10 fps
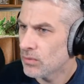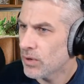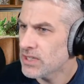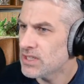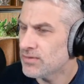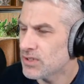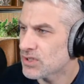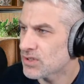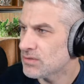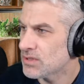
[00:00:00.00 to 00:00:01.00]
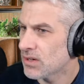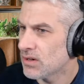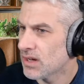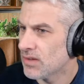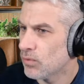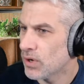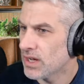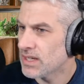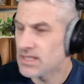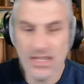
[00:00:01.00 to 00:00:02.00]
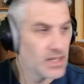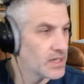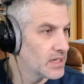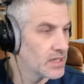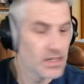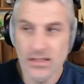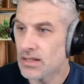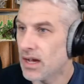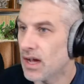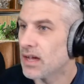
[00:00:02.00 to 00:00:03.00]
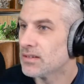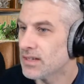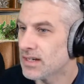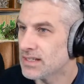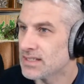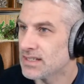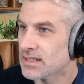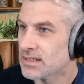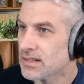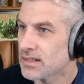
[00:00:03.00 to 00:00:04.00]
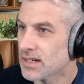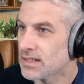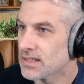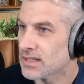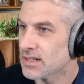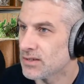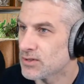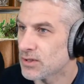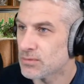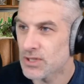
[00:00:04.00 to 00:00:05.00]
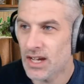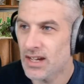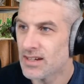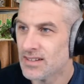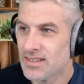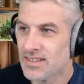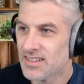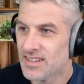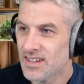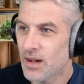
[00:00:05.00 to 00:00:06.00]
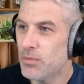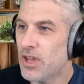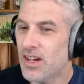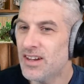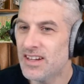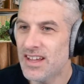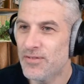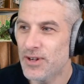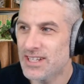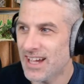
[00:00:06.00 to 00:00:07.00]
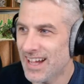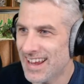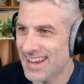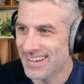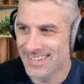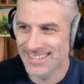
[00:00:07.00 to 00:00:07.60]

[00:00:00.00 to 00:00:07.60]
Waiting for the stream to go live. Why isn't that there then? Ah, that is there. Okay, take it off top chat. I'm learning every day.